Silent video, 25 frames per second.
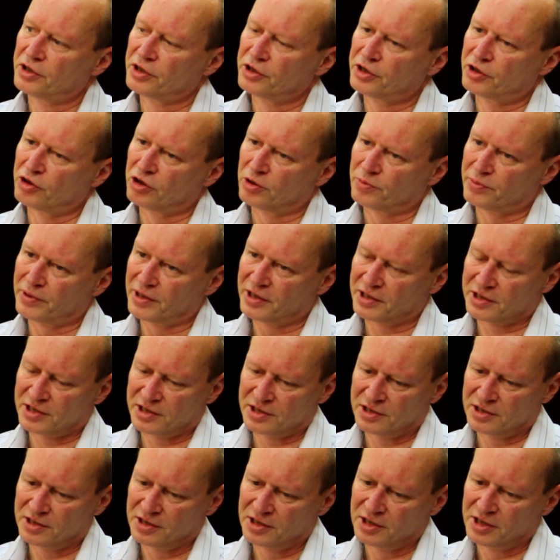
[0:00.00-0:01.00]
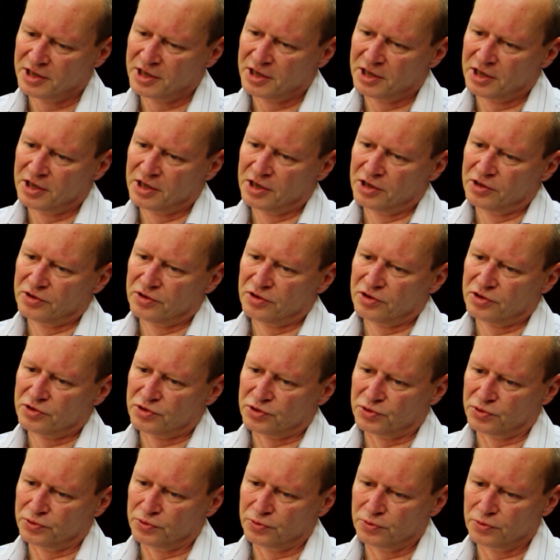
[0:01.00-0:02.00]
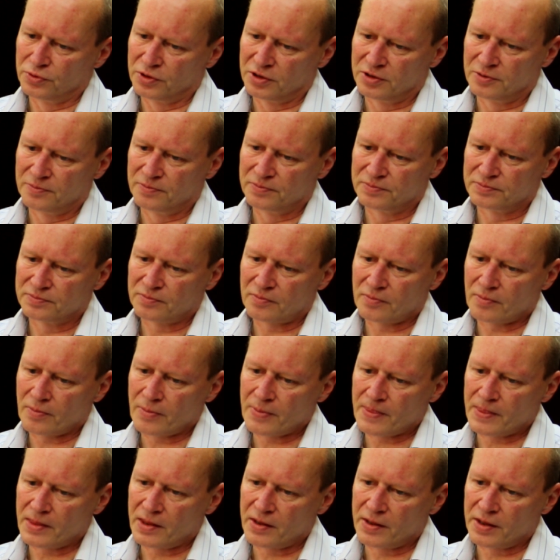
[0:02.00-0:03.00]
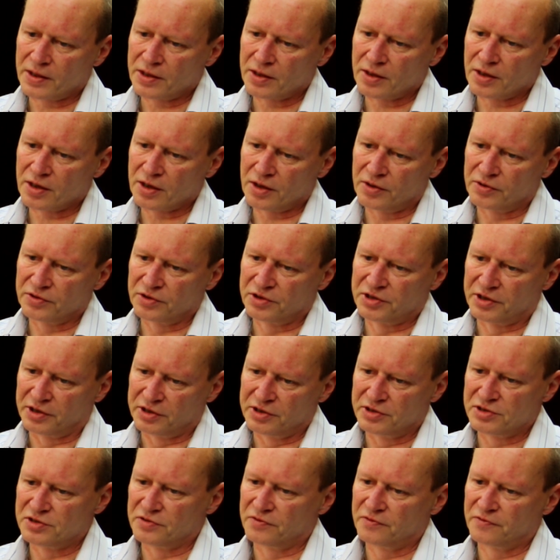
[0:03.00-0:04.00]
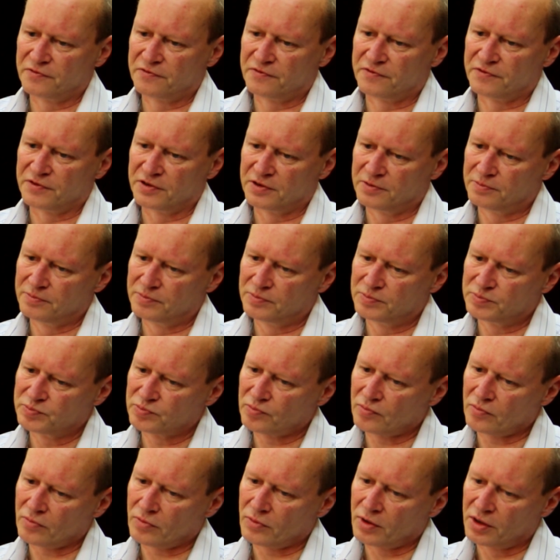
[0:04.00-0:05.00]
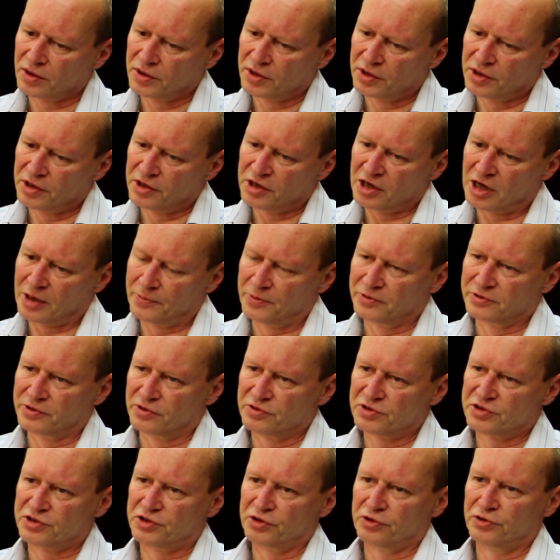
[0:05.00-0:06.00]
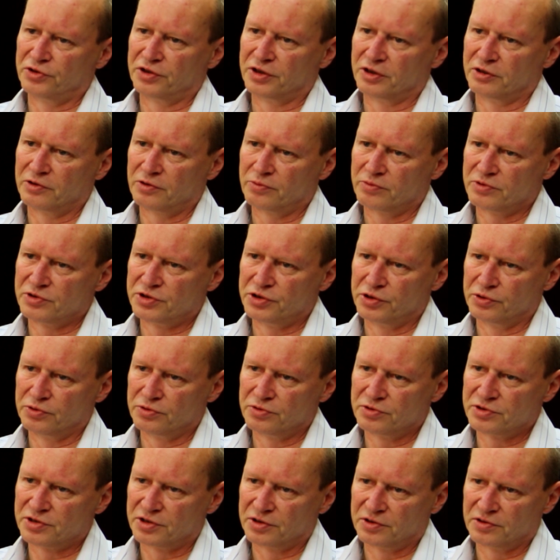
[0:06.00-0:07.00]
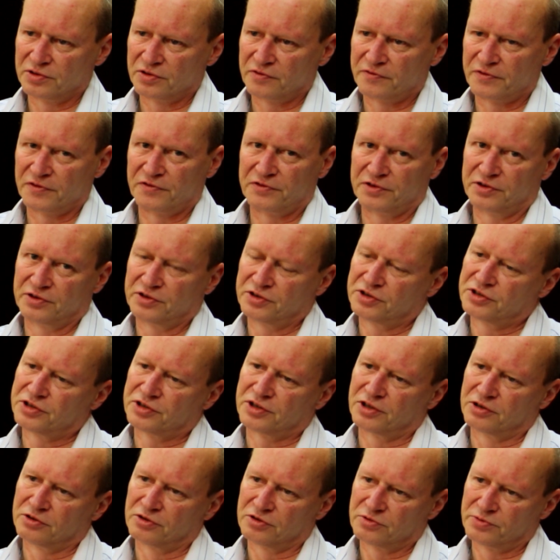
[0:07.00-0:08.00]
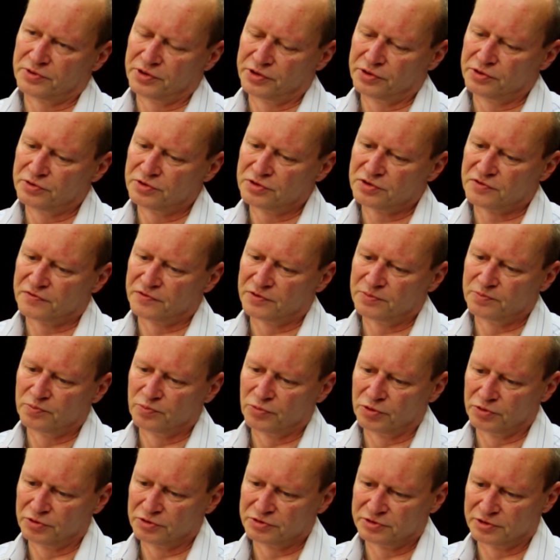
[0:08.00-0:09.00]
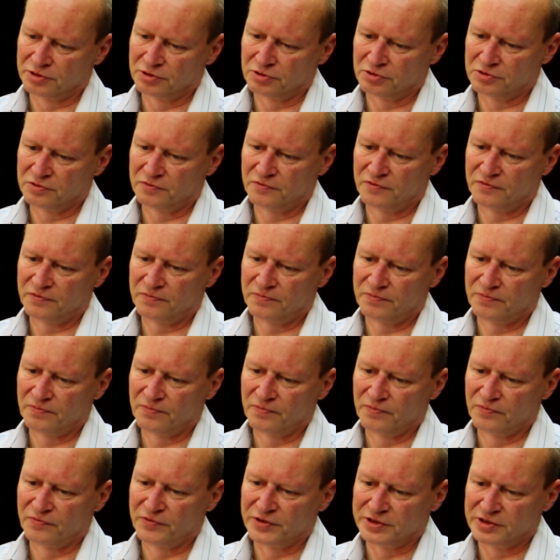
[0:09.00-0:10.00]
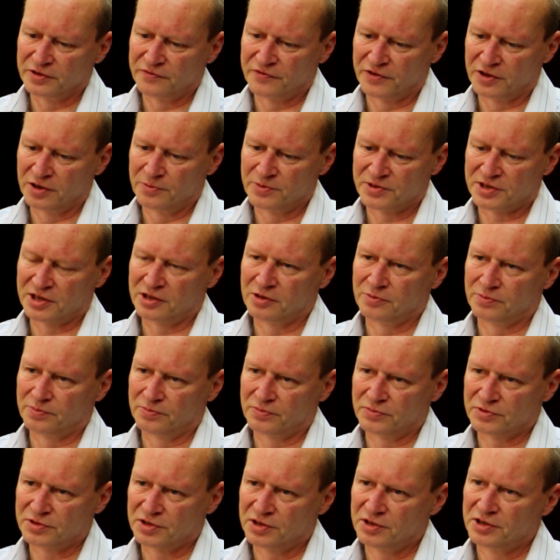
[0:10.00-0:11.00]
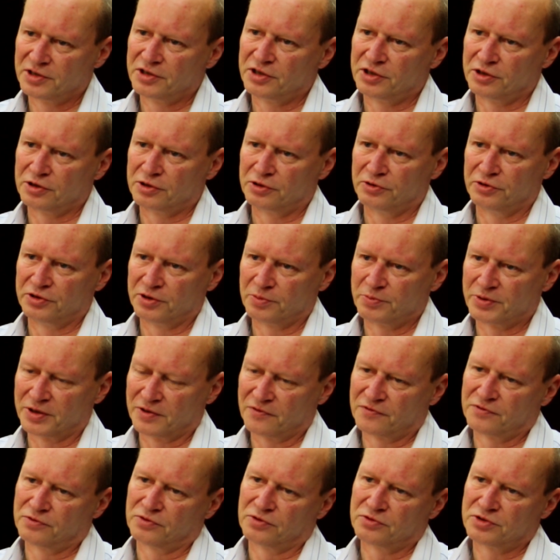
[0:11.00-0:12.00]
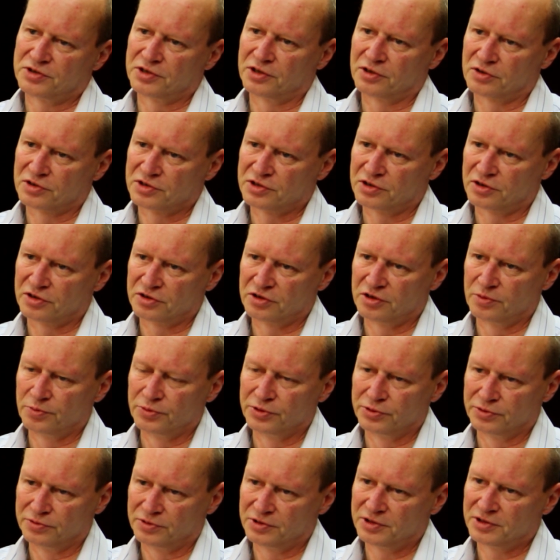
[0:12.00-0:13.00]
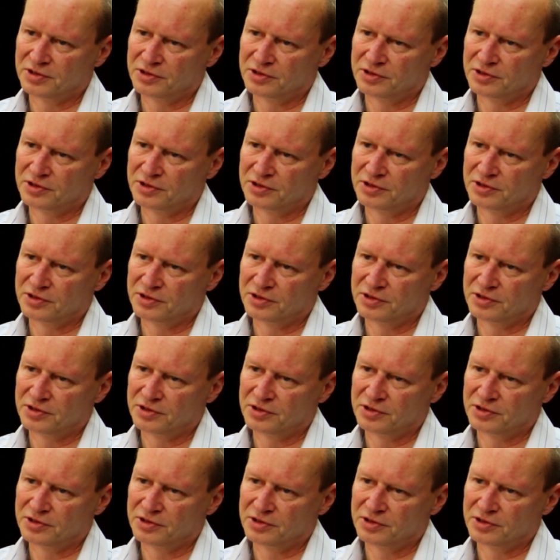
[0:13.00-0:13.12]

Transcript: Going back to the days of Abbey Road Studio, it was used, and 15-inch golds were used for monitoring a lot of very famous albums, including Pink Floyd's Dark Side of the Moon.